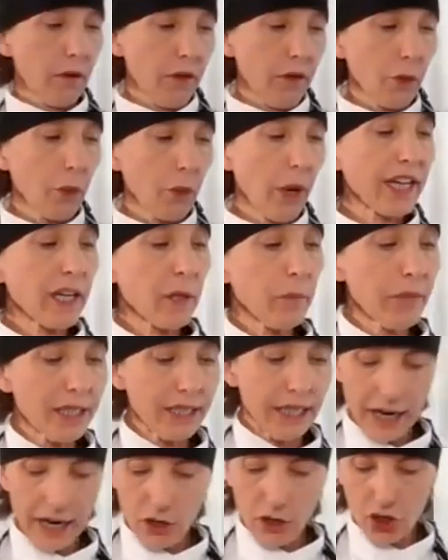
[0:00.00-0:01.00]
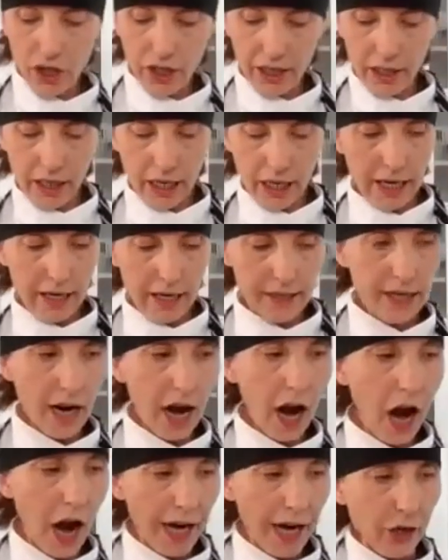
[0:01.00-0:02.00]
the recommendation is
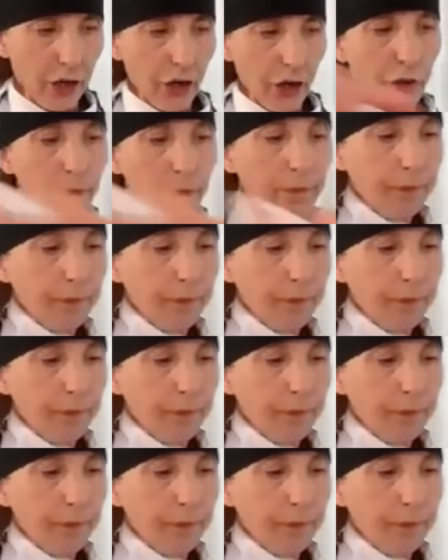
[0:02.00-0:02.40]
higher.